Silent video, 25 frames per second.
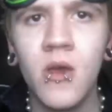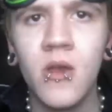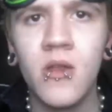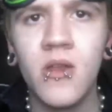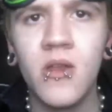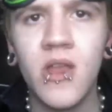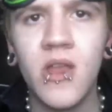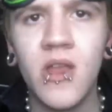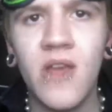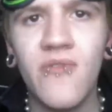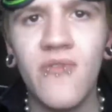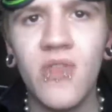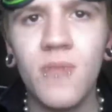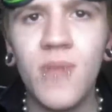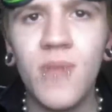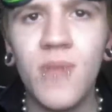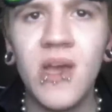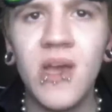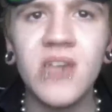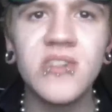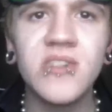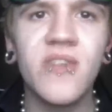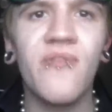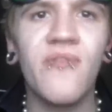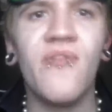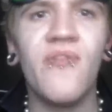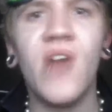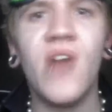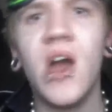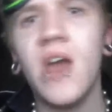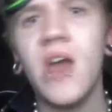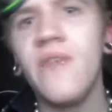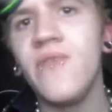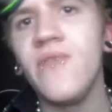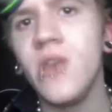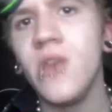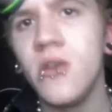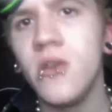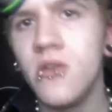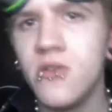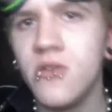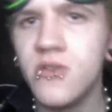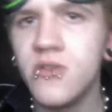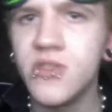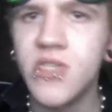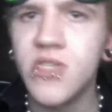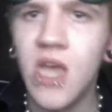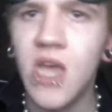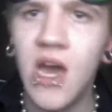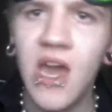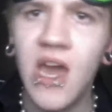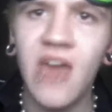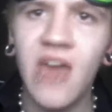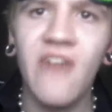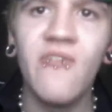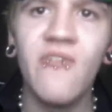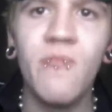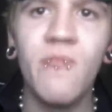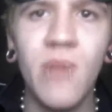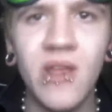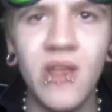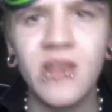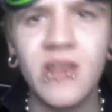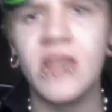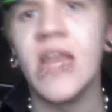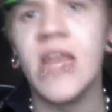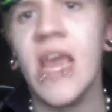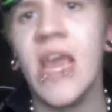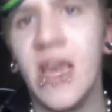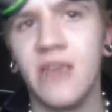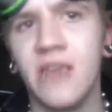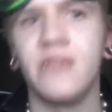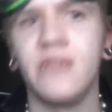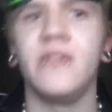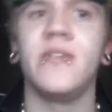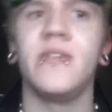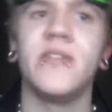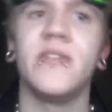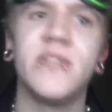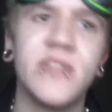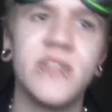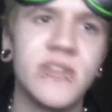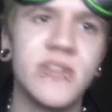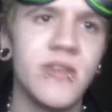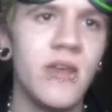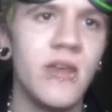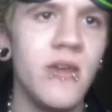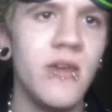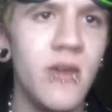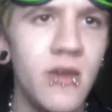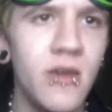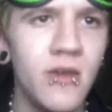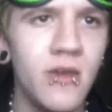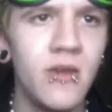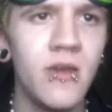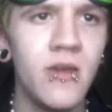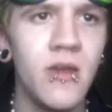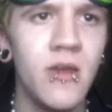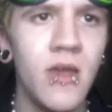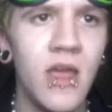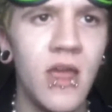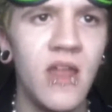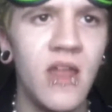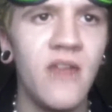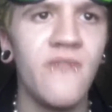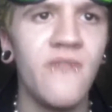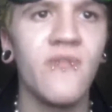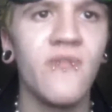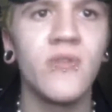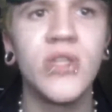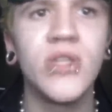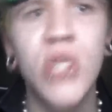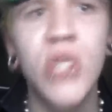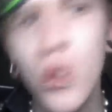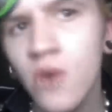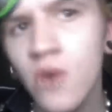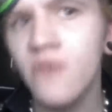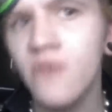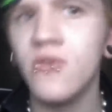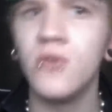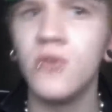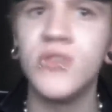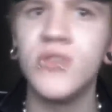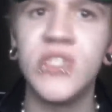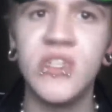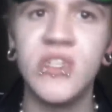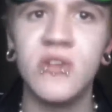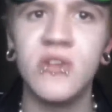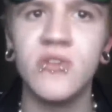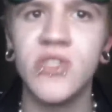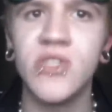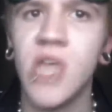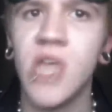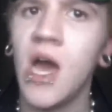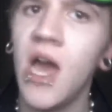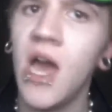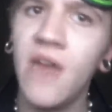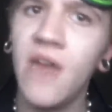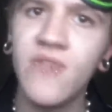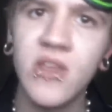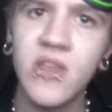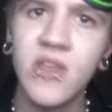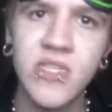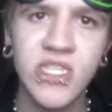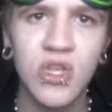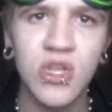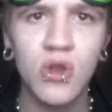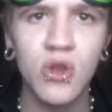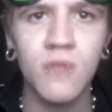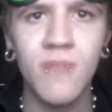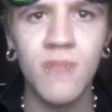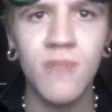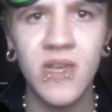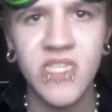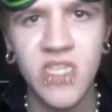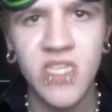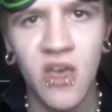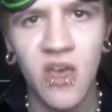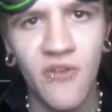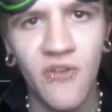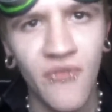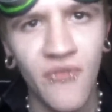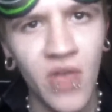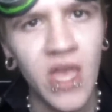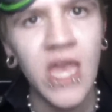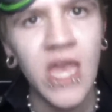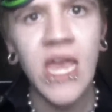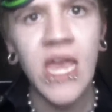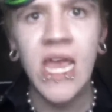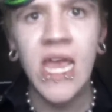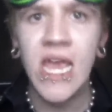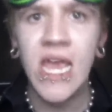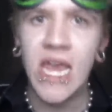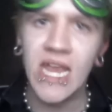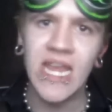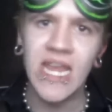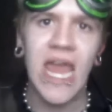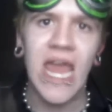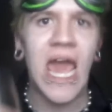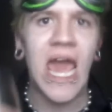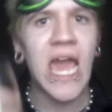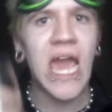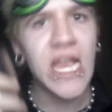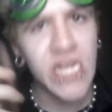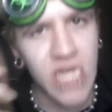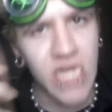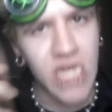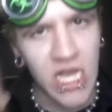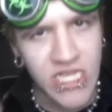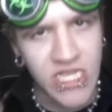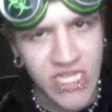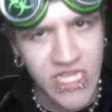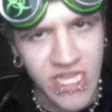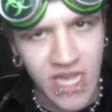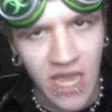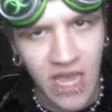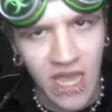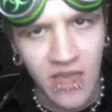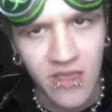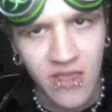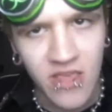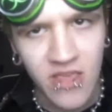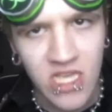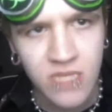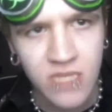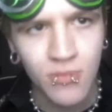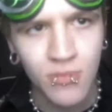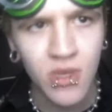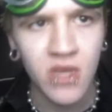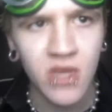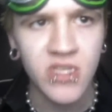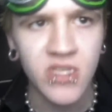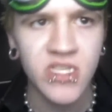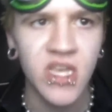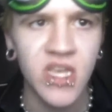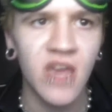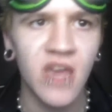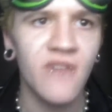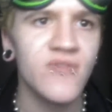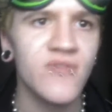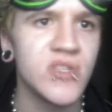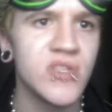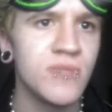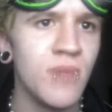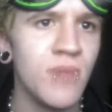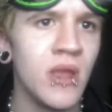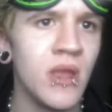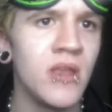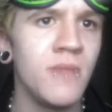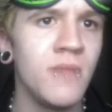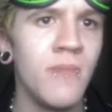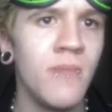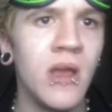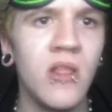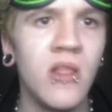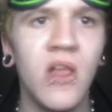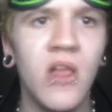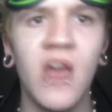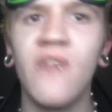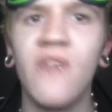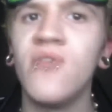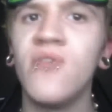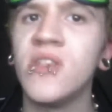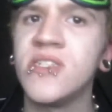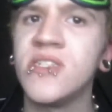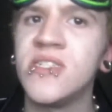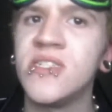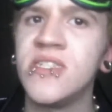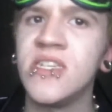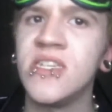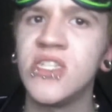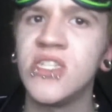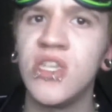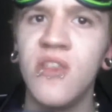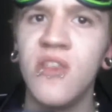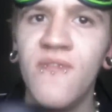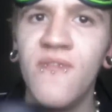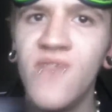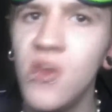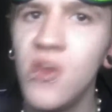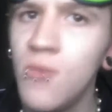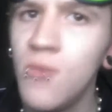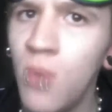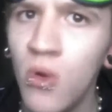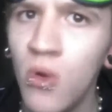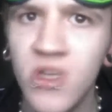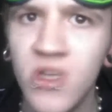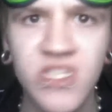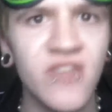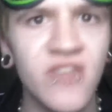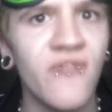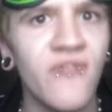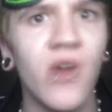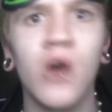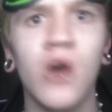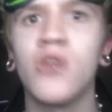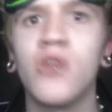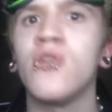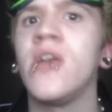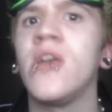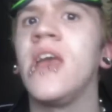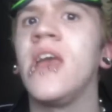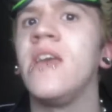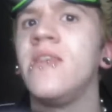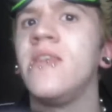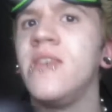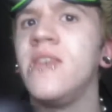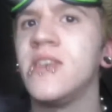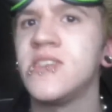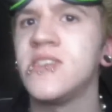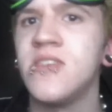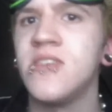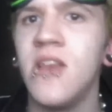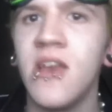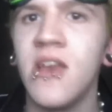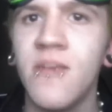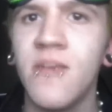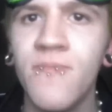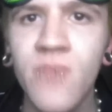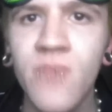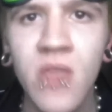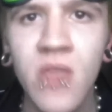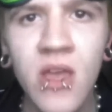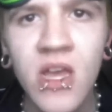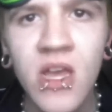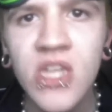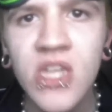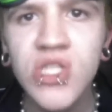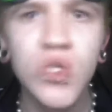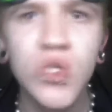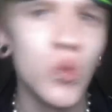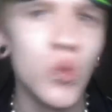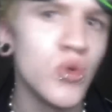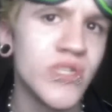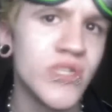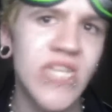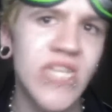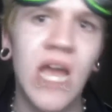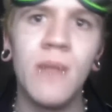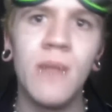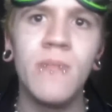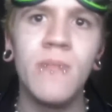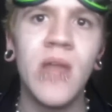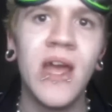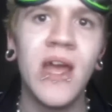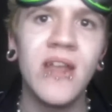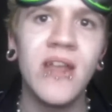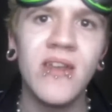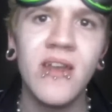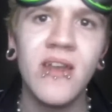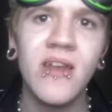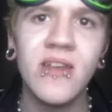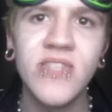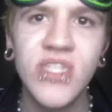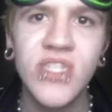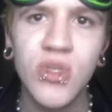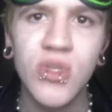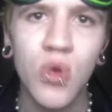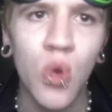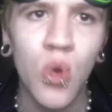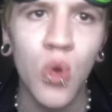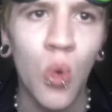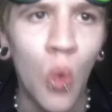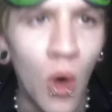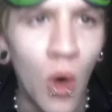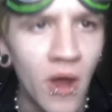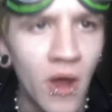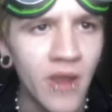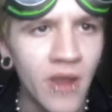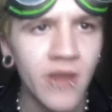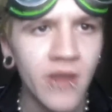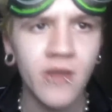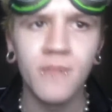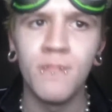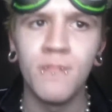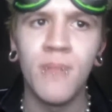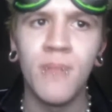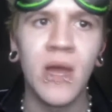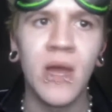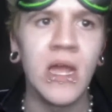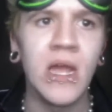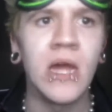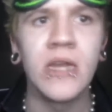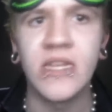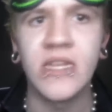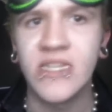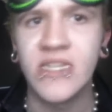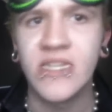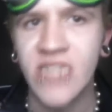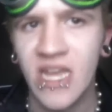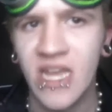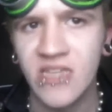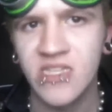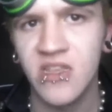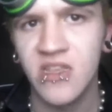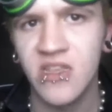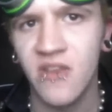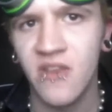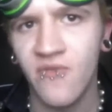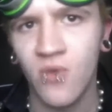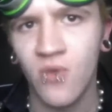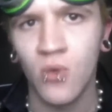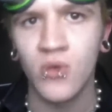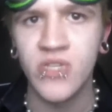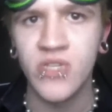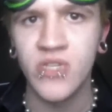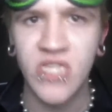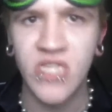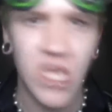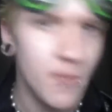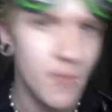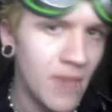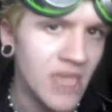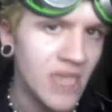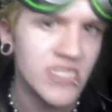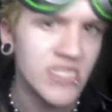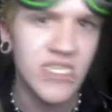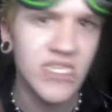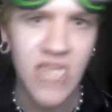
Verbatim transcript: Now, for the past 5 years, I have been an atheist, and for 2 of those years, I have considered myself an agnostic atheist, because I've spent my life listening to the viewpoints of other atheists like Tool Time 9901, Bionic Dance, and of course, The Amazing